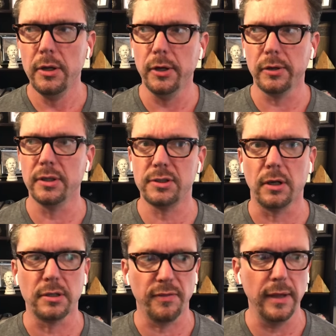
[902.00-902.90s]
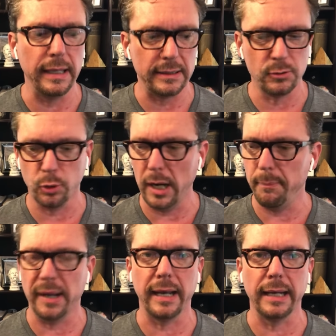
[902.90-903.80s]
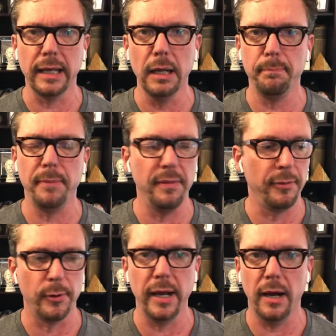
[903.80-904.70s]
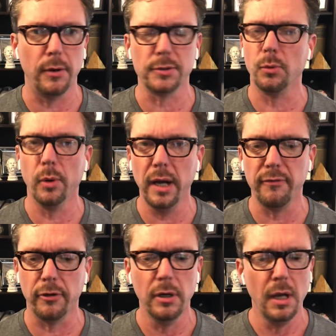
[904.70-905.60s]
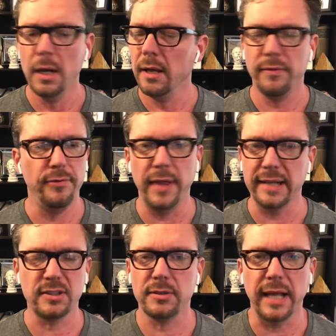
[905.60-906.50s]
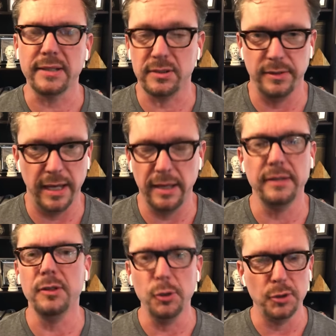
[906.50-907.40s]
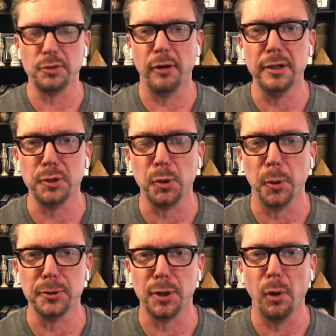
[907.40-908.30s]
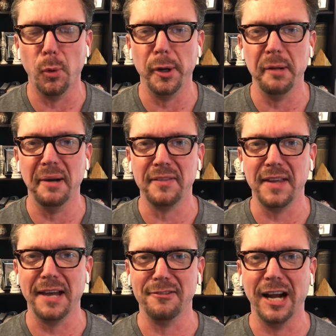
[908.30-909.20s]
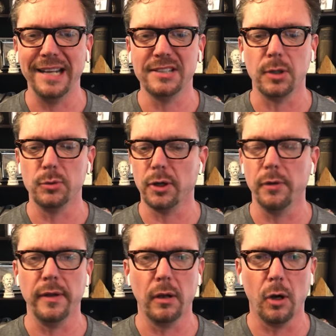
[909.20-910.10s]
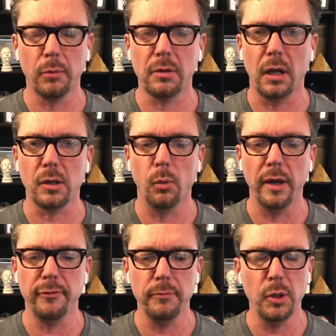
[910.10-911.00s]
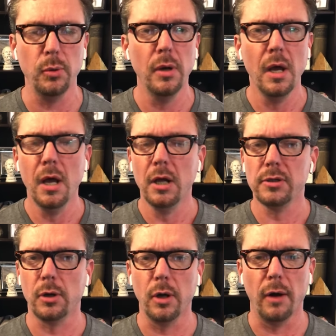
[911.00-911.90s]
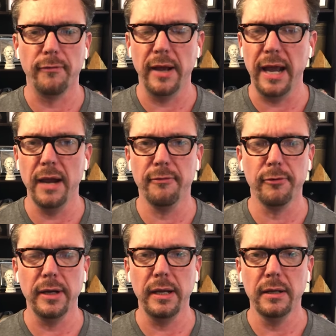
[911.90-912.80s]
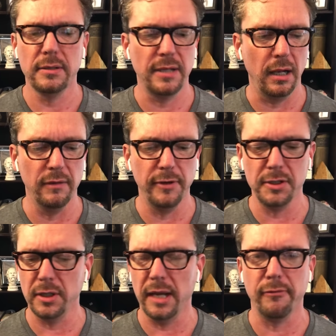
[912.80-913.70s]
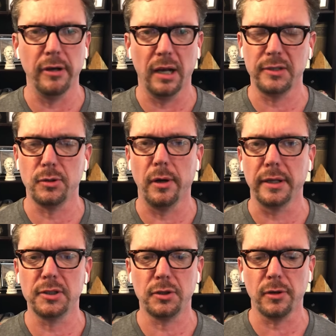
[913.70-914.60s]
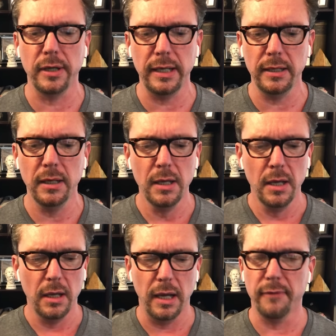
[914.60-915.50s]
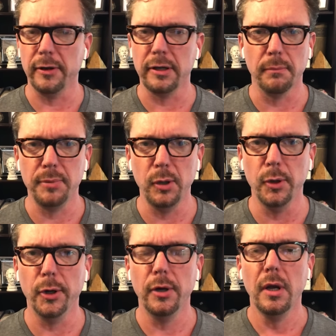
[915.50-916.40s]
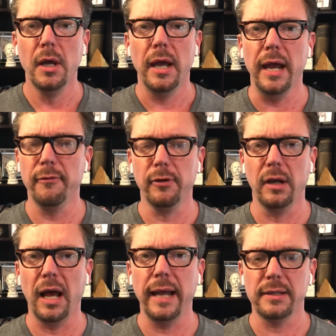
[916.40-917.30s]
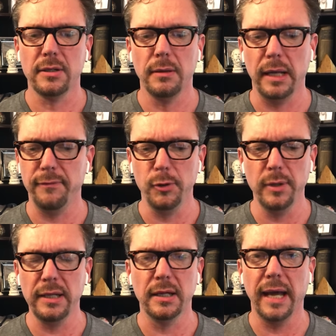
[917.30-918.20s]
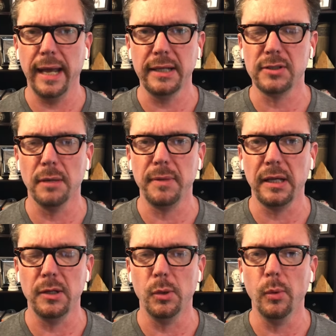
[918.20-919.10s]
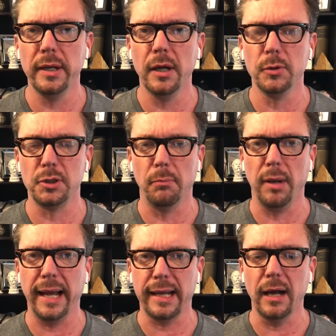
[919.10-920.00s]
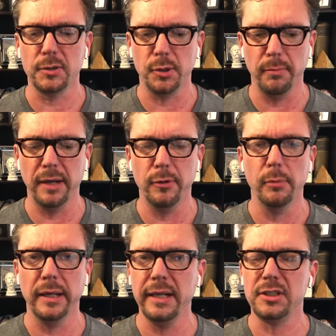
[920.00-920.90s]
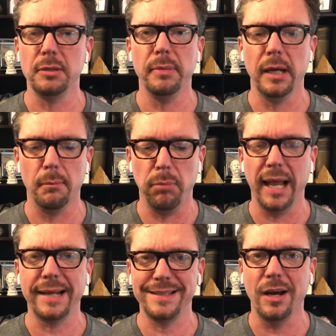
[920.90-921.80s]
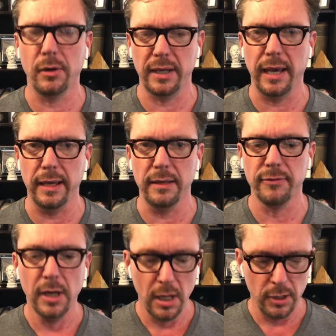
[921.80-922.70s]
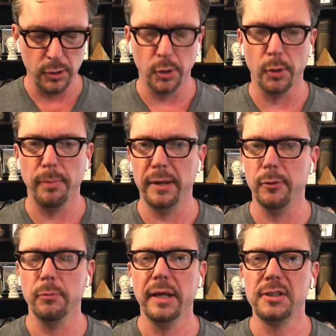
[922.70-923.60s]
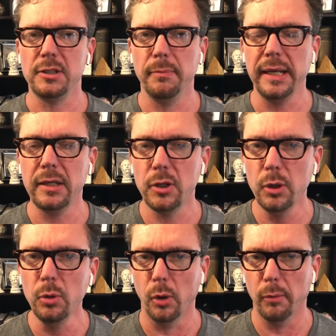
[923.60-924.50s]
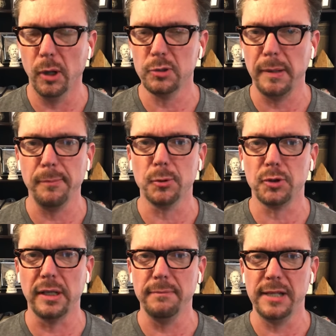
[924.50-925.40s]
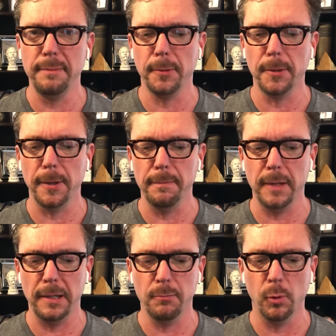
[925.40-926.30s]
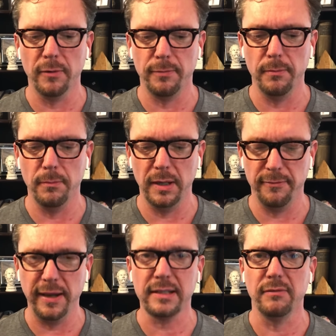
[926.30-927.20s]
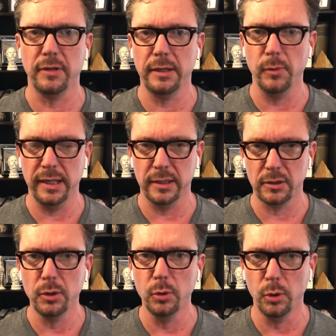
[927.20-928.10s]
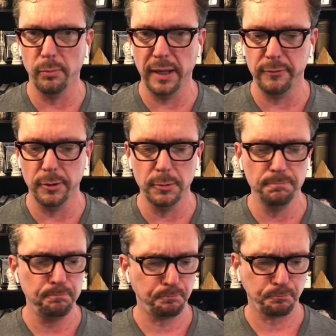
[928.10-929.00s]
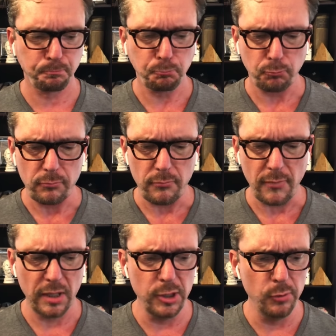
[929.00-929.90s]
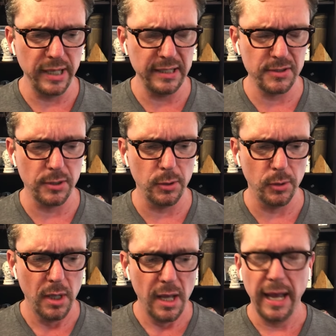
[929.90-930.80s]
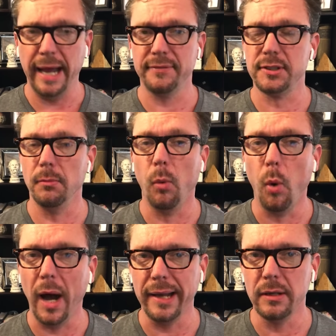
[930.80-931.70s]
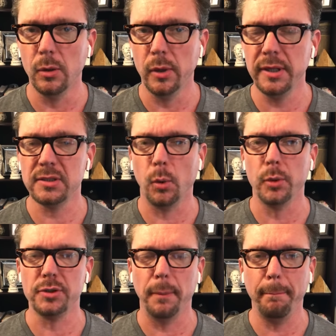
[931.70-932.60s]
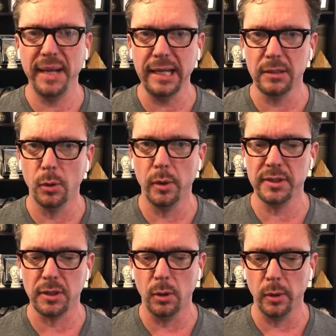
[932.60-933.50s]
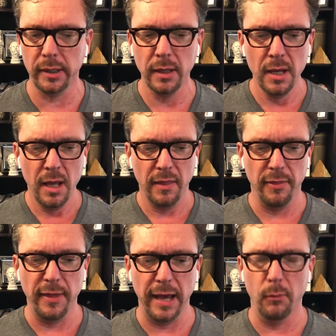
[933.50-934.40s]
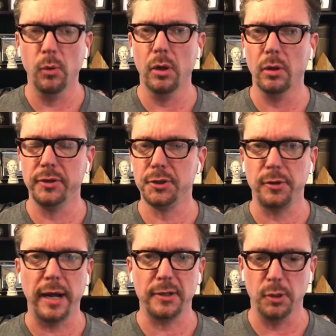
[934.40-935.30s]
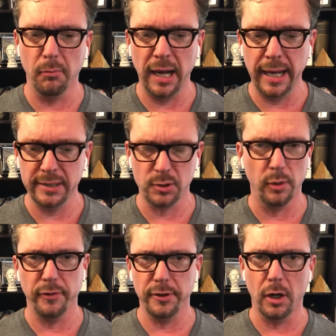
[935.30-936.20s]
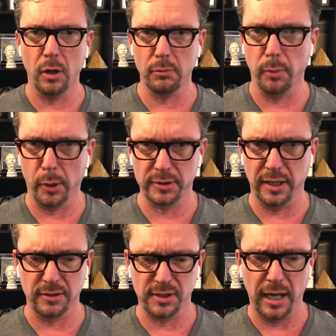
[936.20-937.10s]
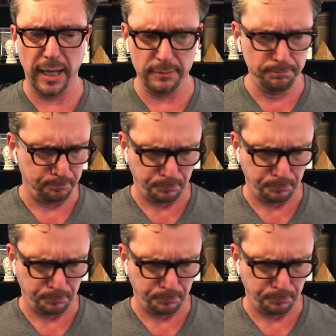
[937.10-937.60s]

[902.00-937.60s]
you're going to start to think, crap, I got to get up in three hours or whatever. That's, that's, and you just raise your cortisol worrying about that, right? So turn the alarm clock away from you. Turn off every television, every electronic screen, every computer, every light. If you need to hang something in your windows to black out your bedroom, it needs to be a blacked out cave. Your bedroom needs to be cooler. Most people sleep deeper and, and more effectively in a cooler bedroom. You need to have some white noise or some pink noise going that will distract your mind. So if a dog barks outside,